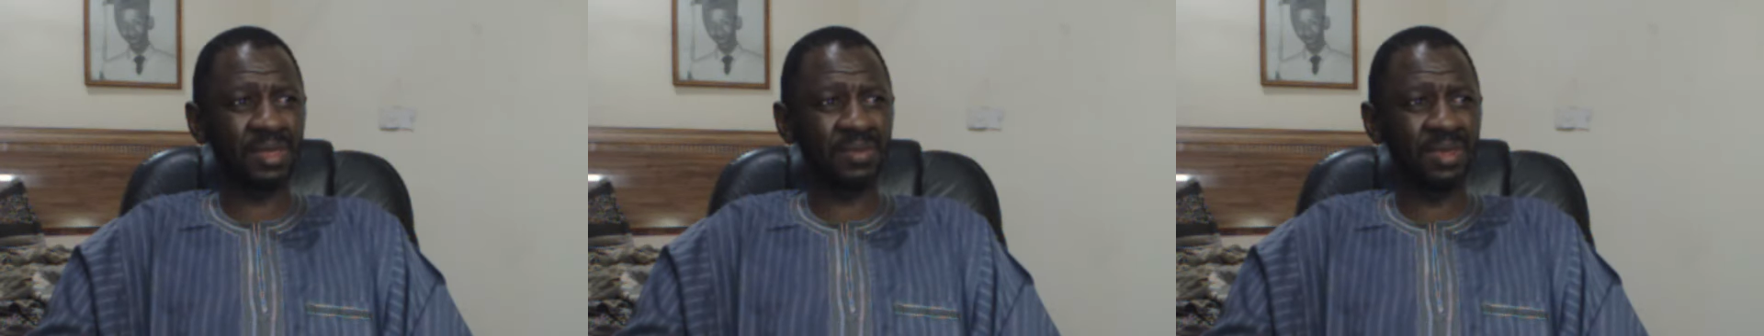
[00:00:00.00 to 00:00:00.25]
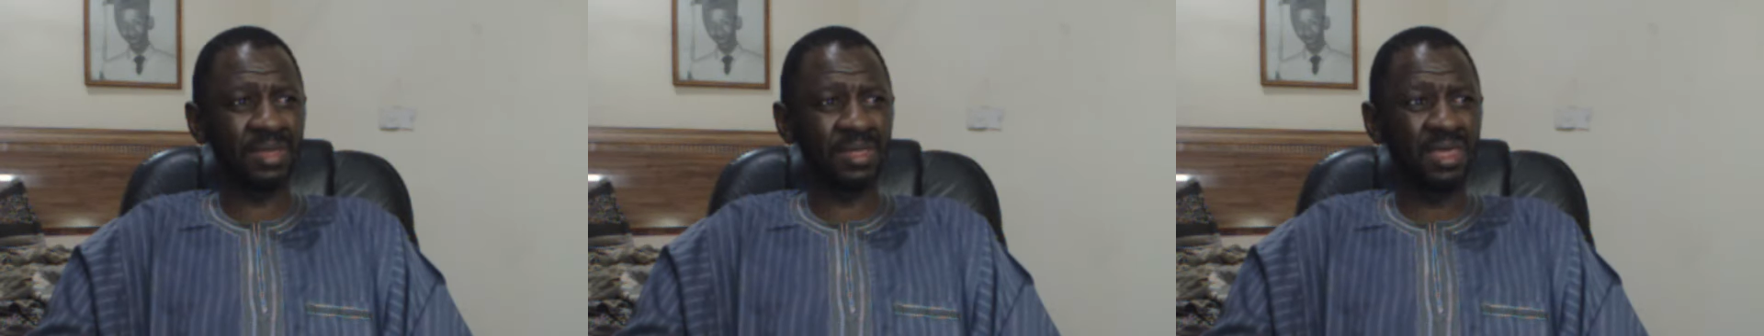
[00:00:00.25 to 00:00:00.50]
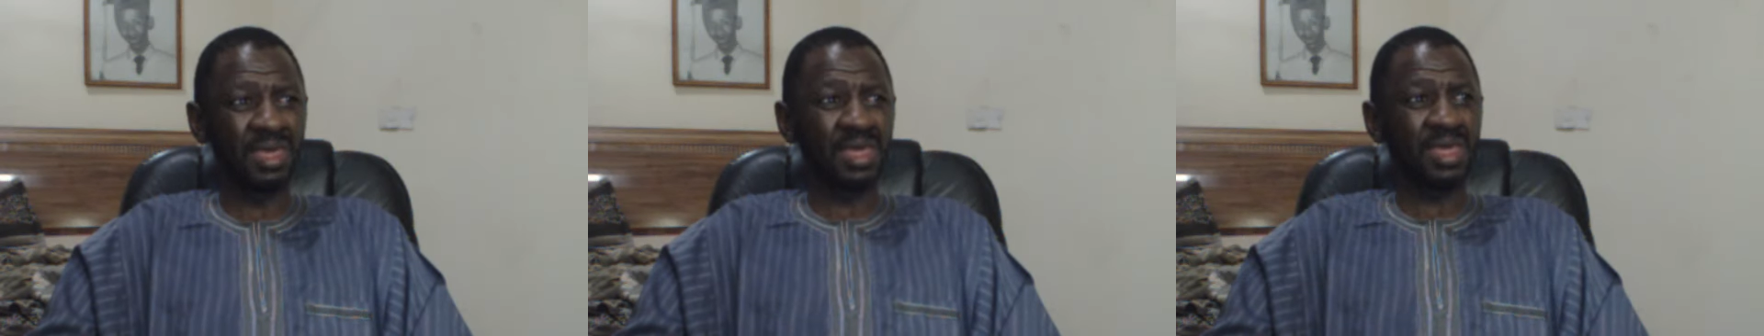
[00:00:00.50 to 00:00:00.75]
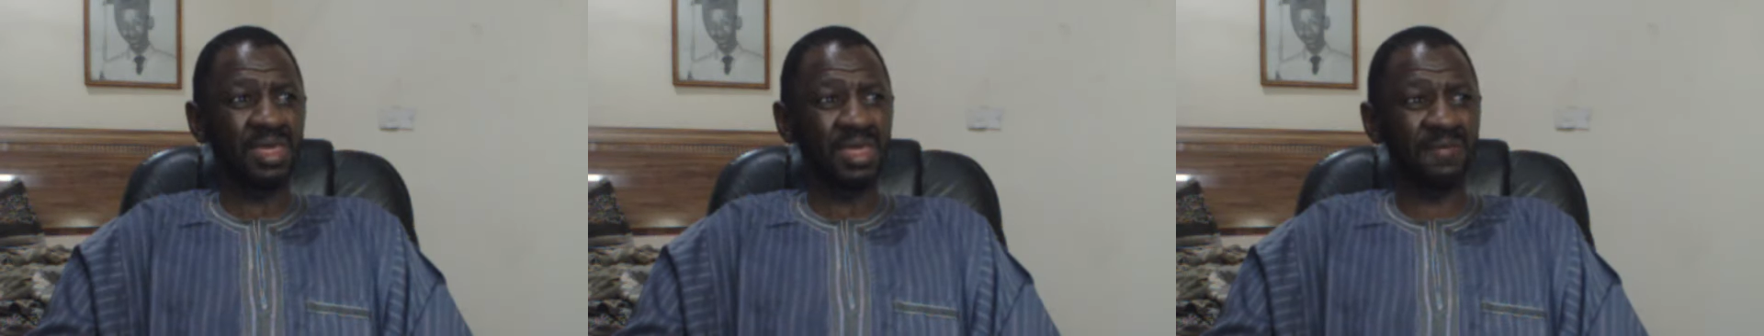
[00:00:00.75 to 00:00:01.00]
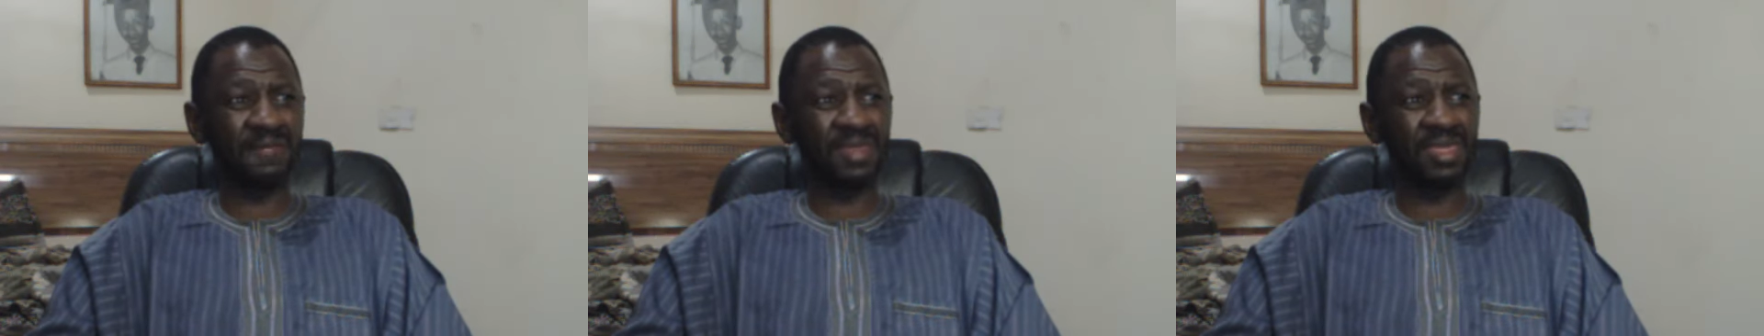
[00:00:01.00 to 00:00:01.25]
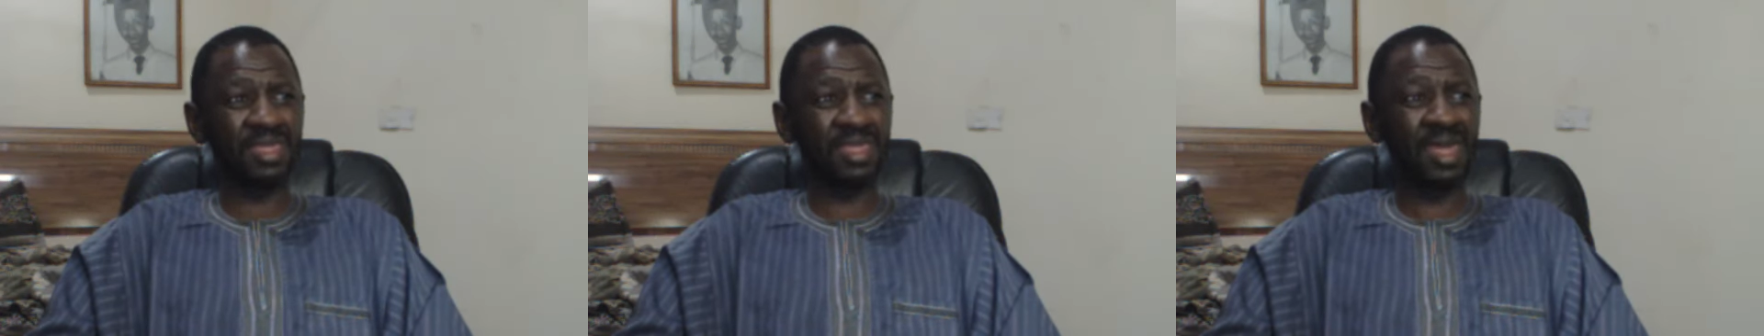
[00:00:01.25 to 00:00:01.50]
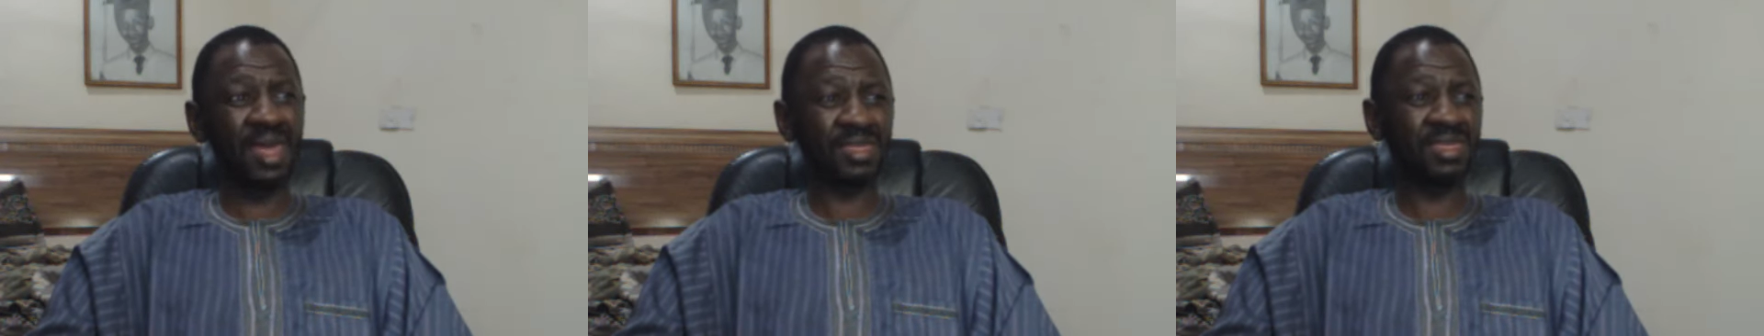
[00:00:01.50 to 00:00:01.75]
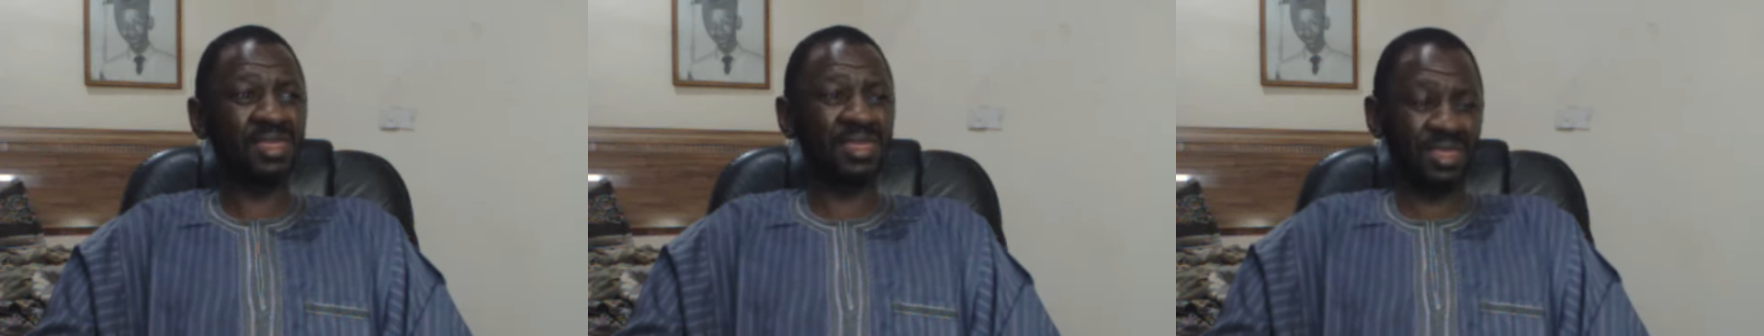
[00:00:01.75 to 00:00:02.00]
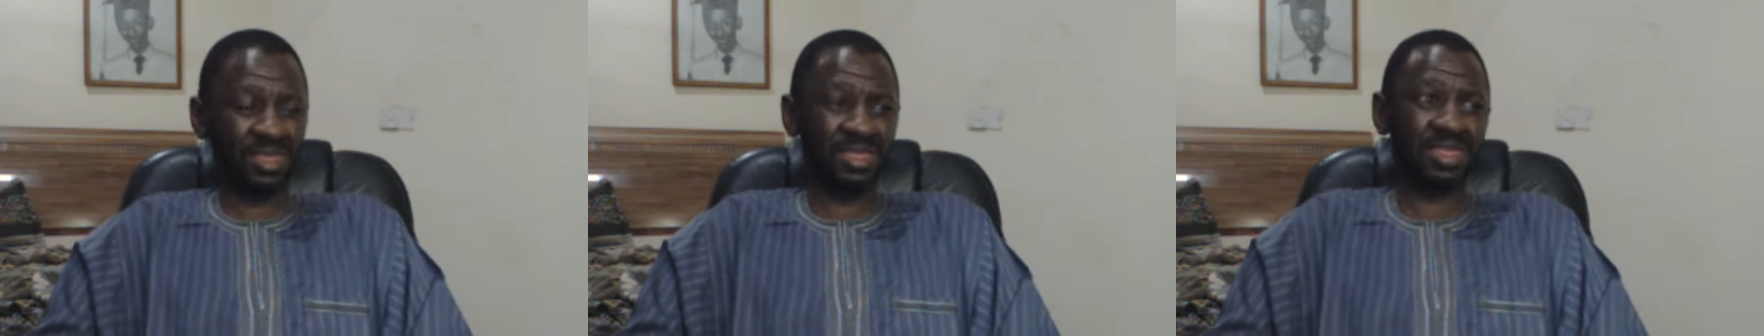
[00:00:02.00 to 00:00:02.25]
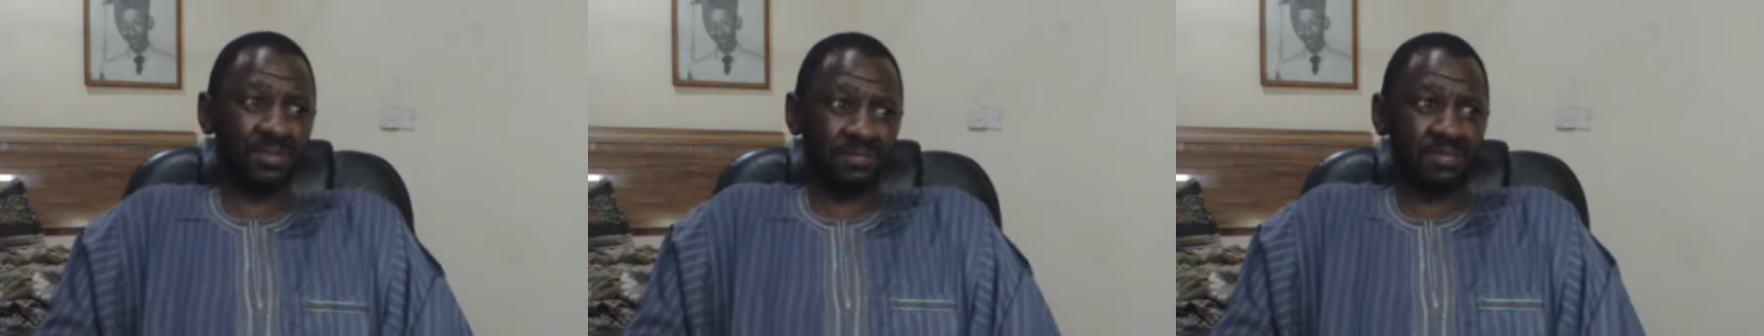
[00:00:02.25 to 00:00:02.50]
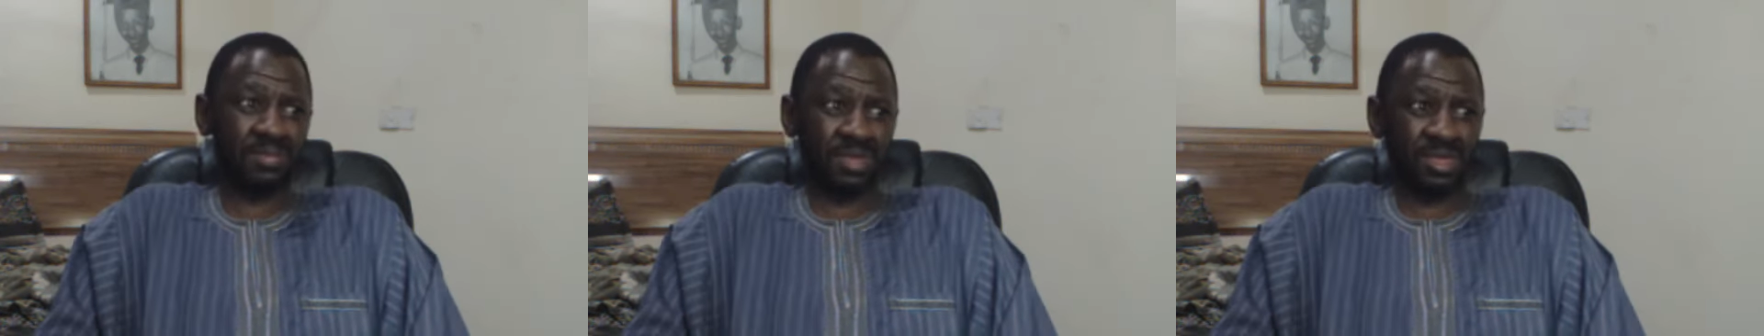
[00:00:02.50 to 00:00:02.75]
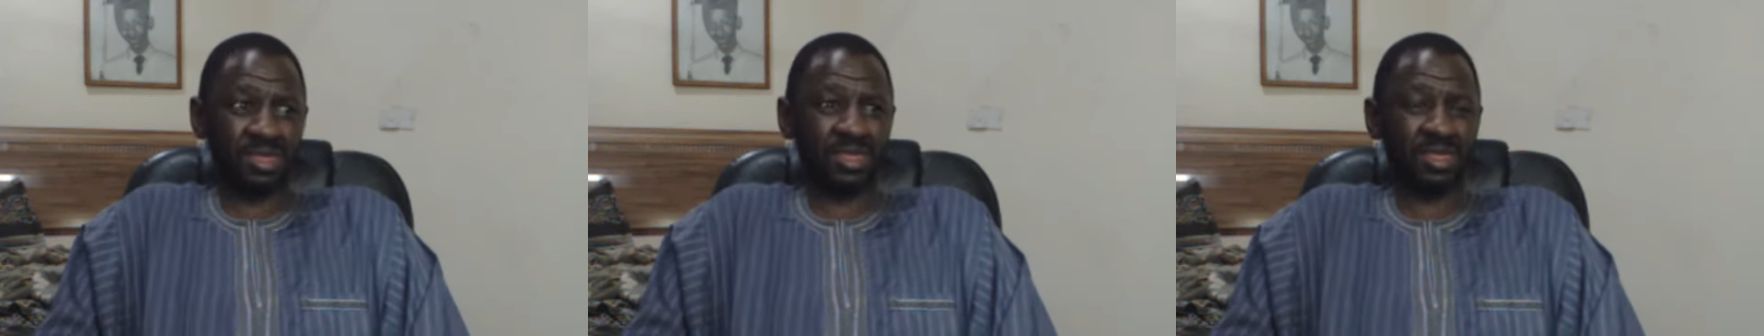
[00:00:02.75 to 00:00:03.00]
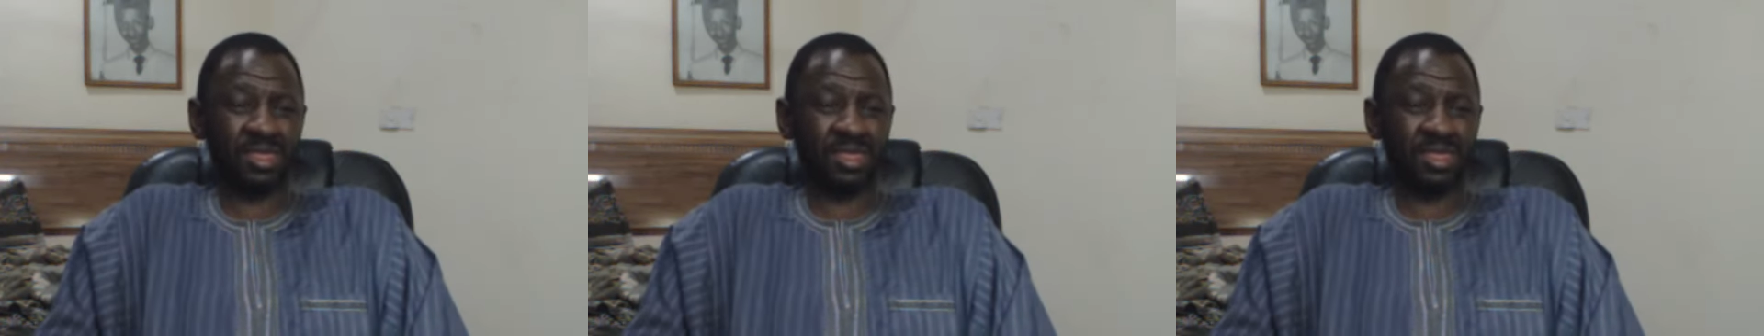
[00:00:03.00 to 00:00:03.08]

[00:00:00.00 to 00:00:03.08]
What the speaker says: I mean, if he actually is a beast,